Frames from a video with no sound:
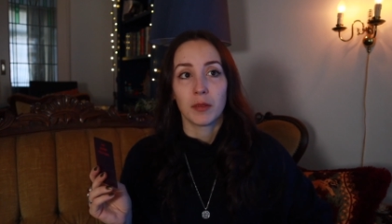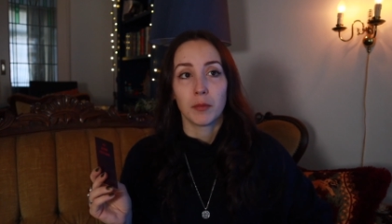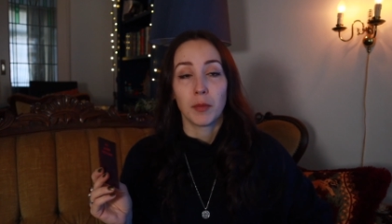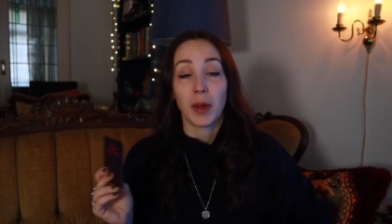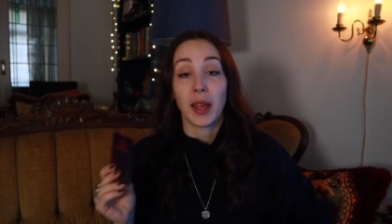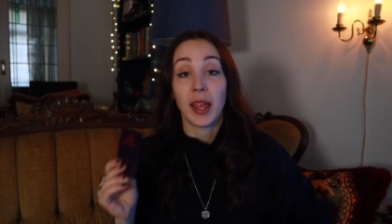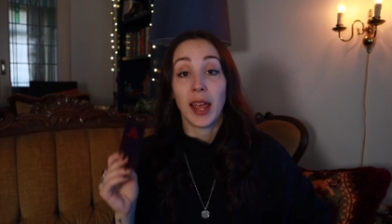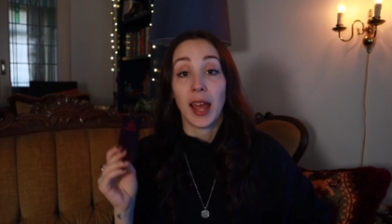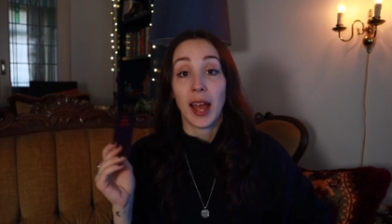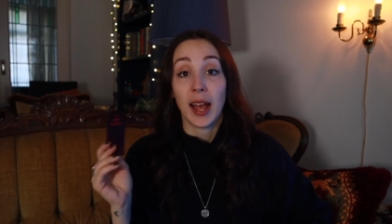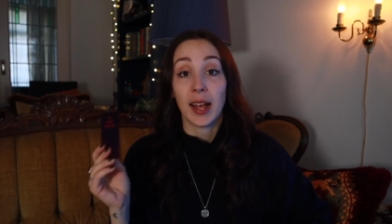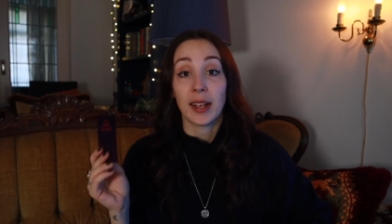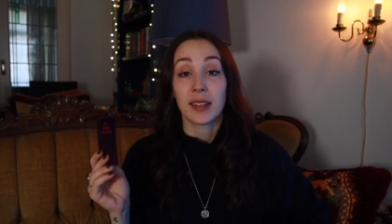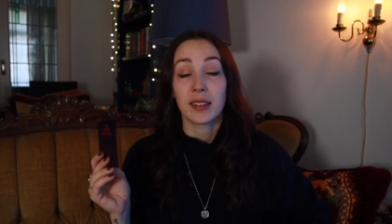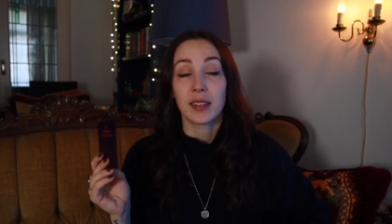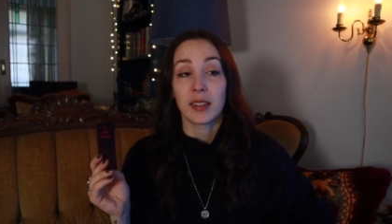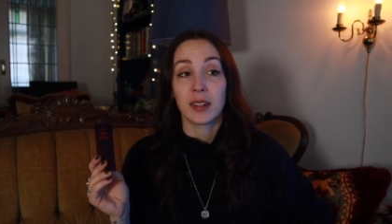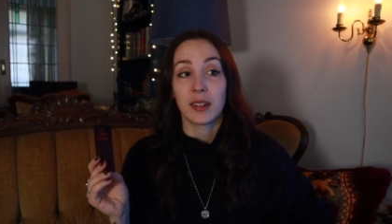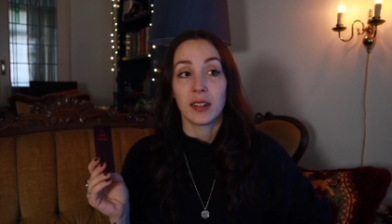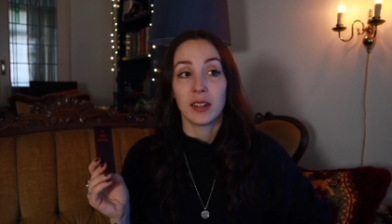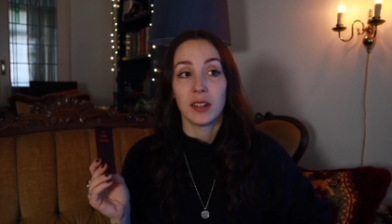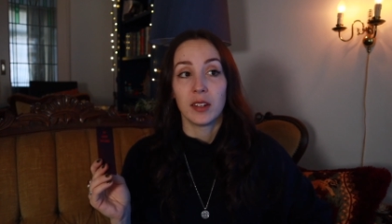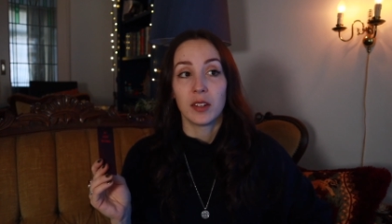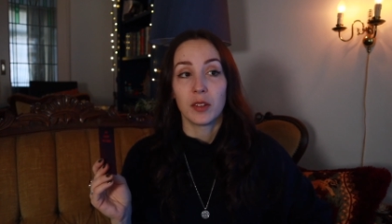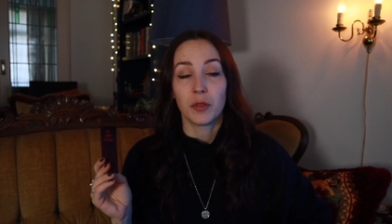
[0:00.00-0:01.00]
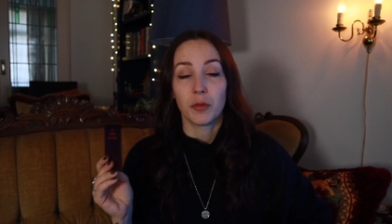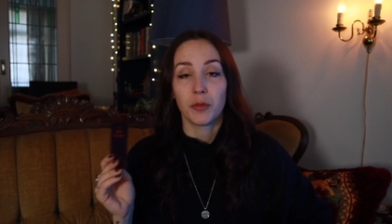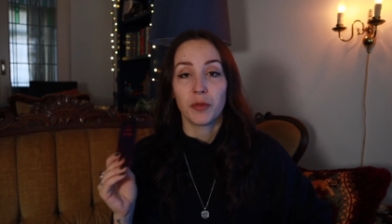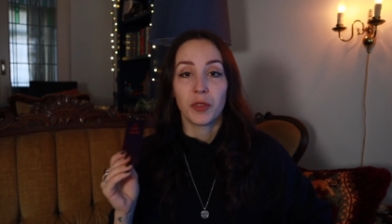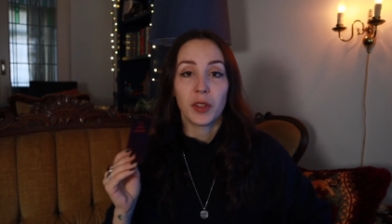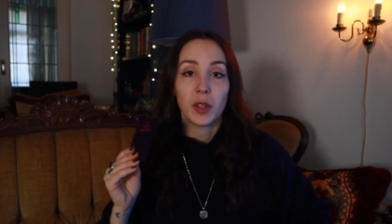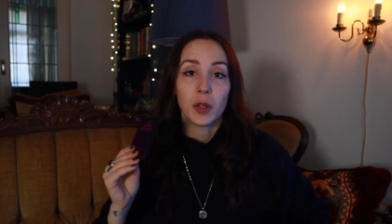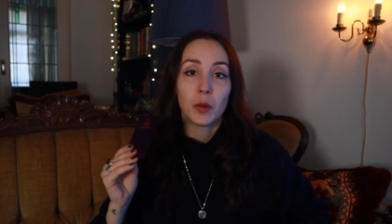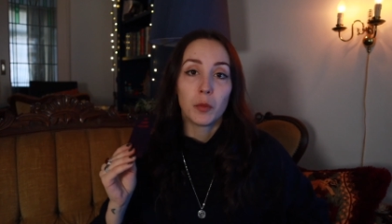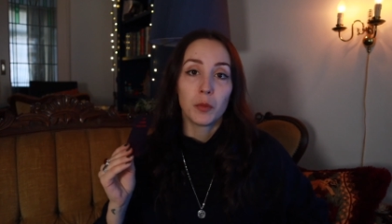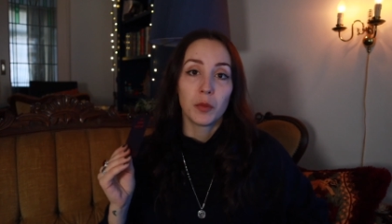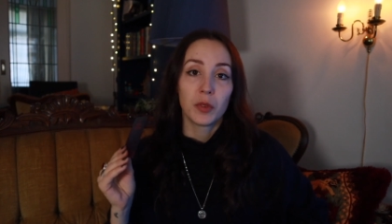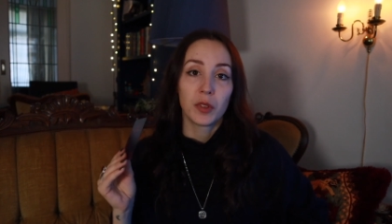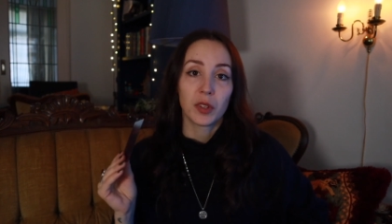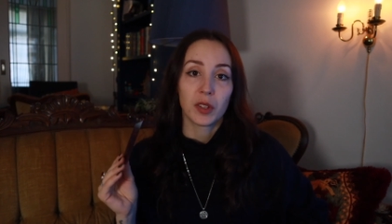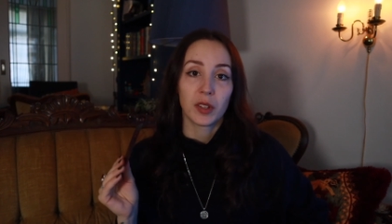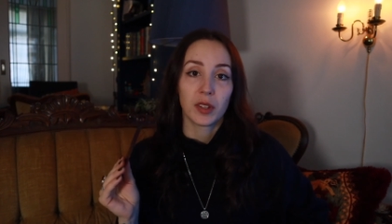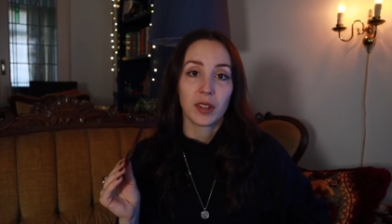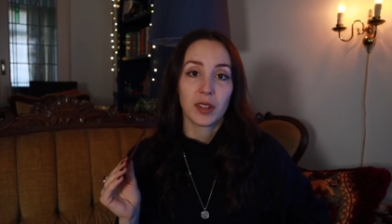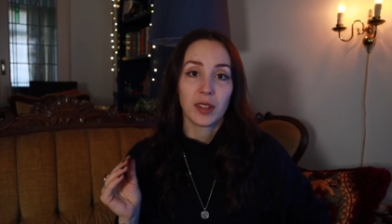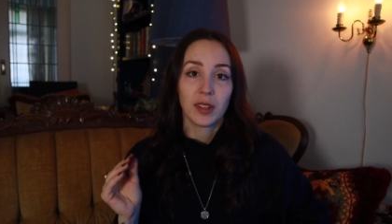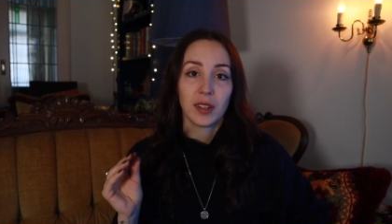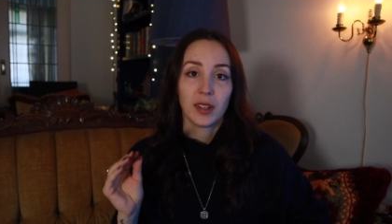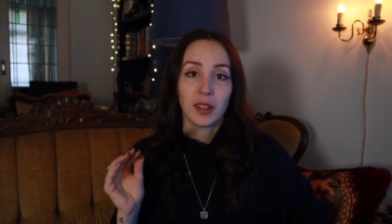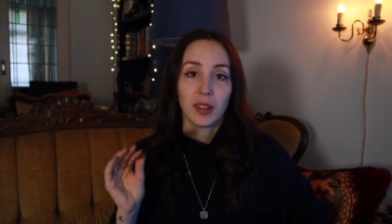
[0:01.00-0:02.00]
by accident, filmed
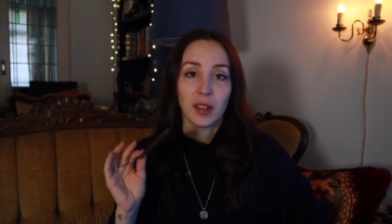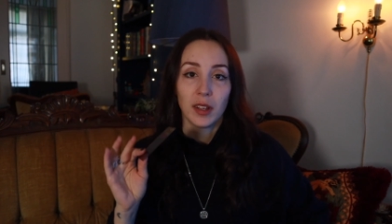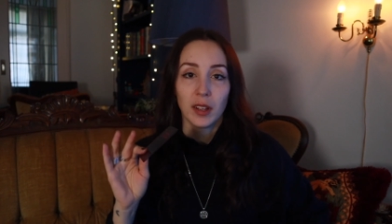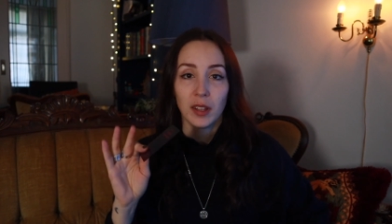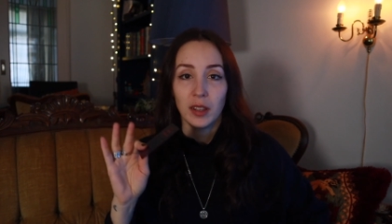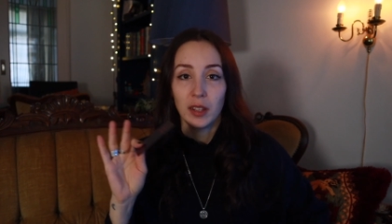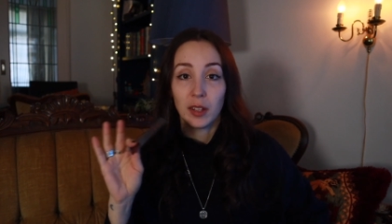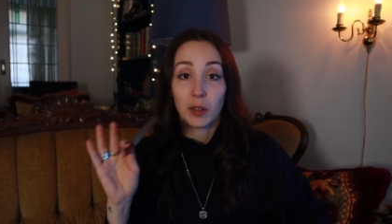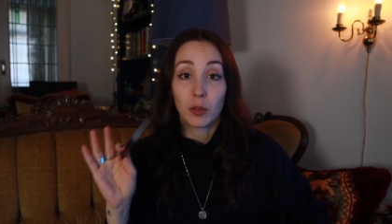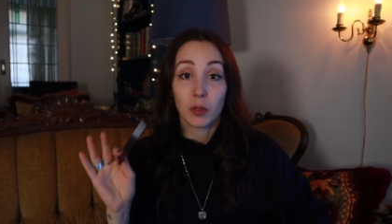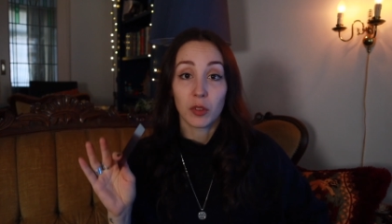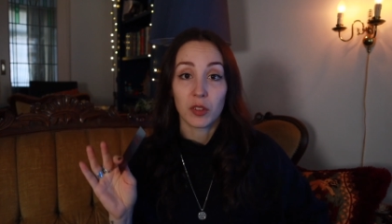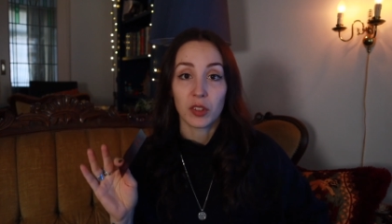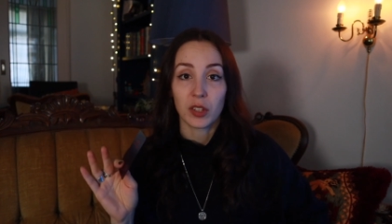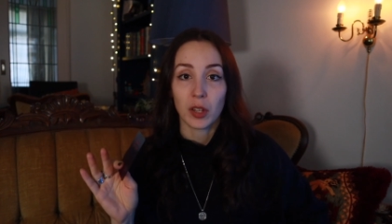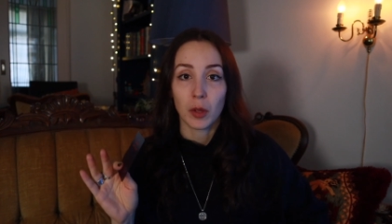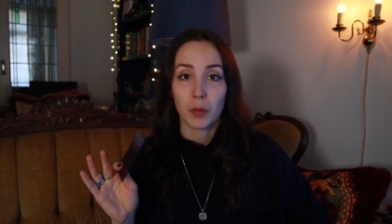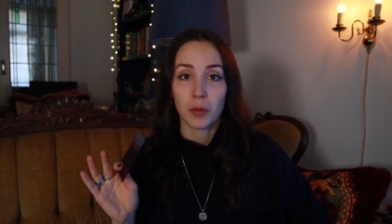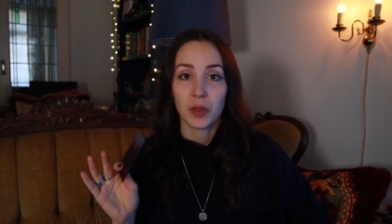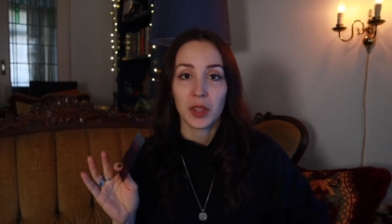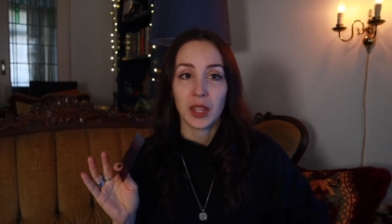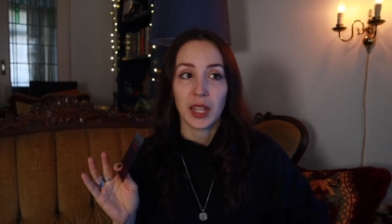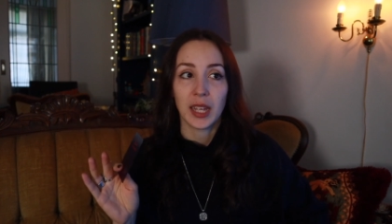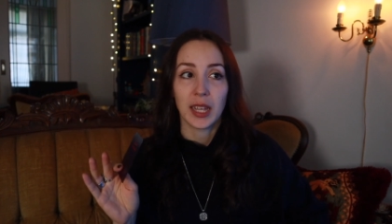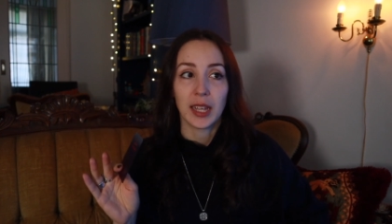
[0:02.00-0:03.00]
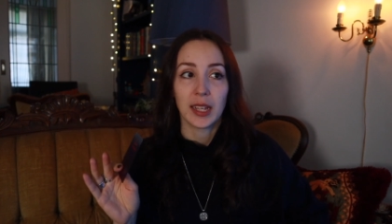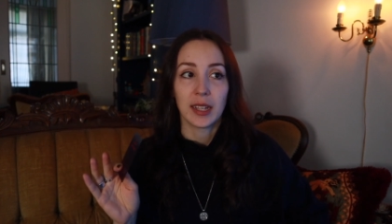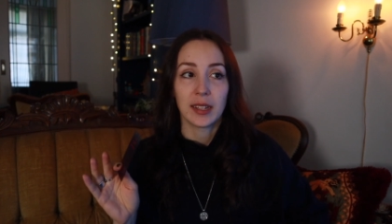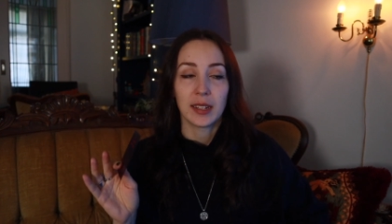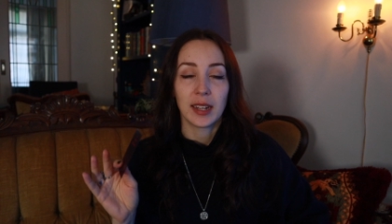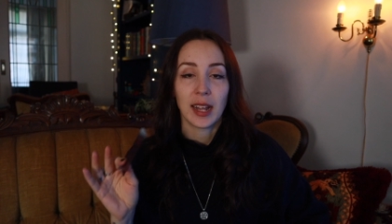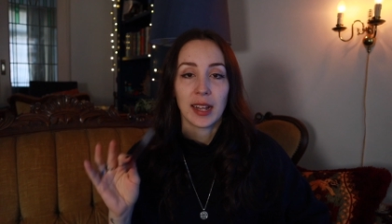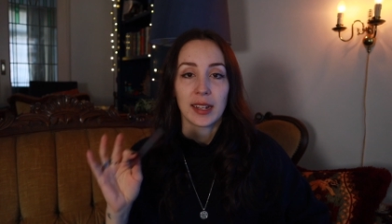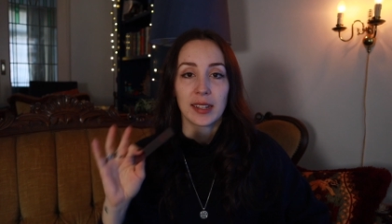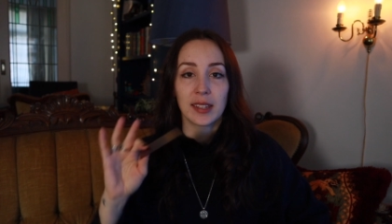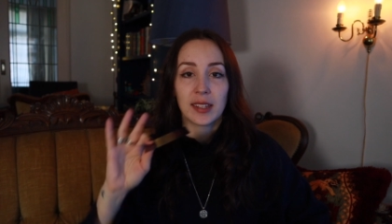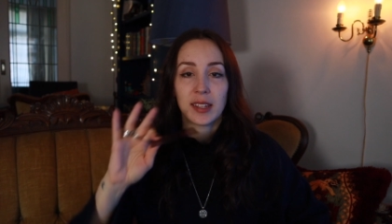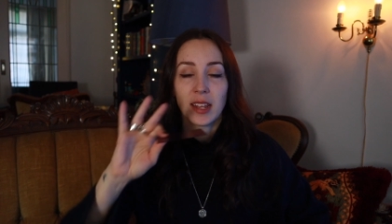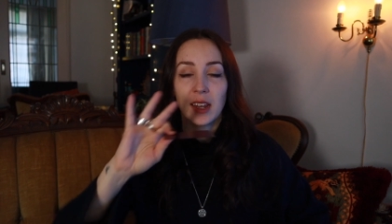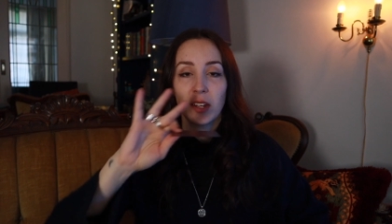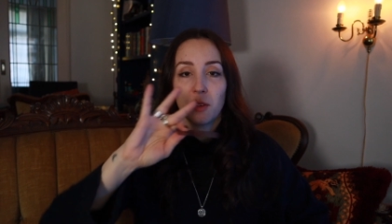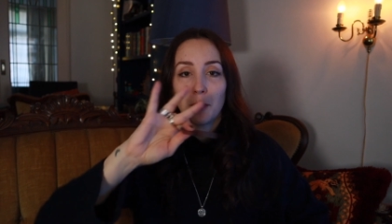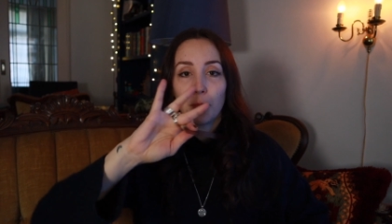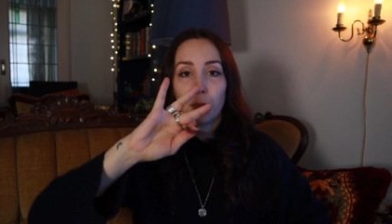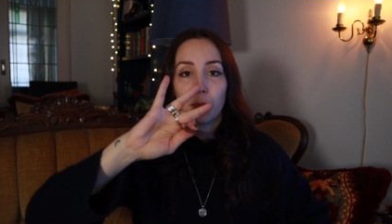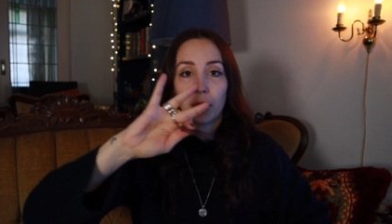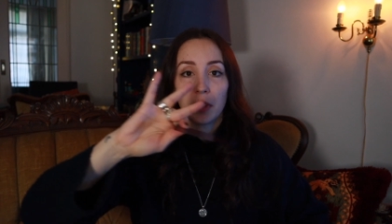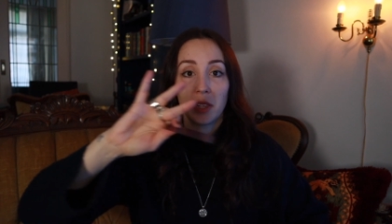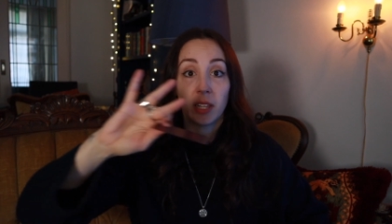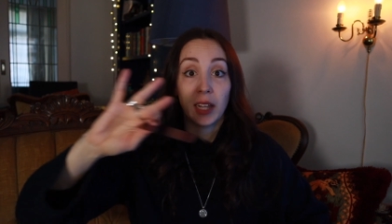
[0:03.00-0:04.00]
a little something that said
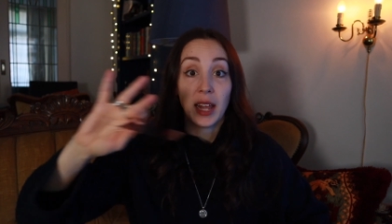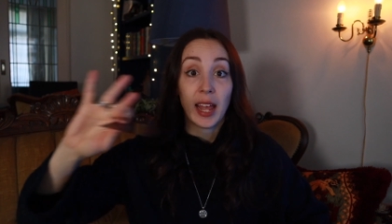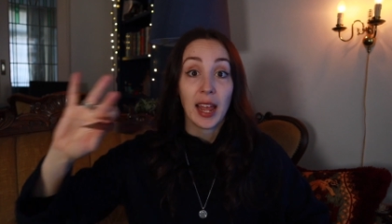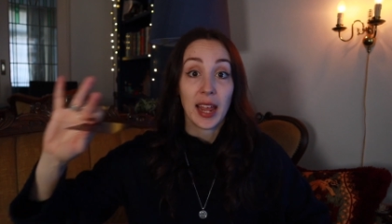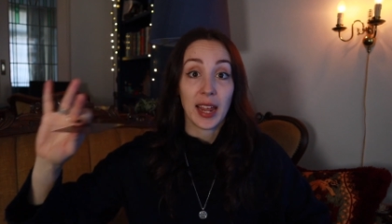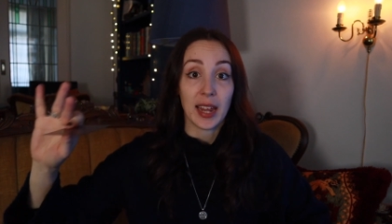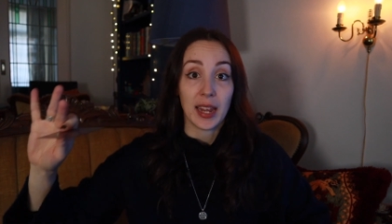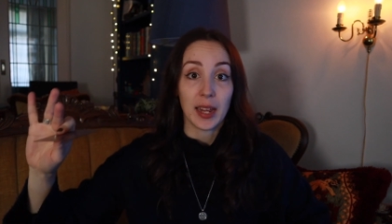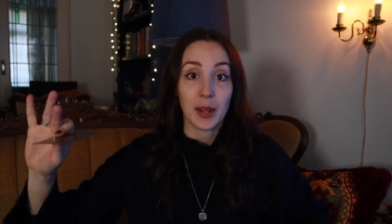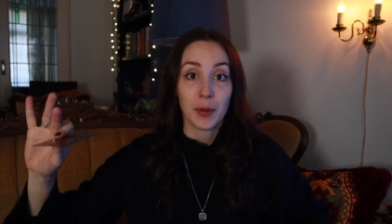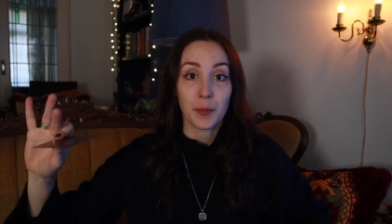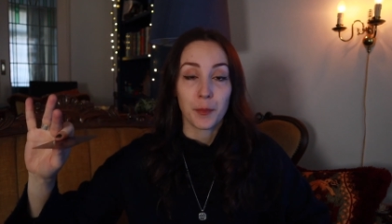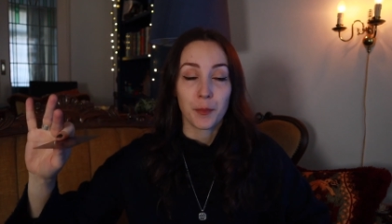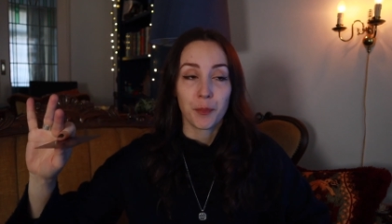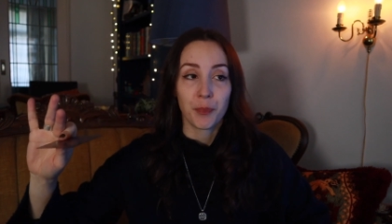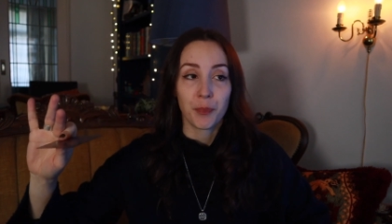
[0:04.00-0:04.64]
play.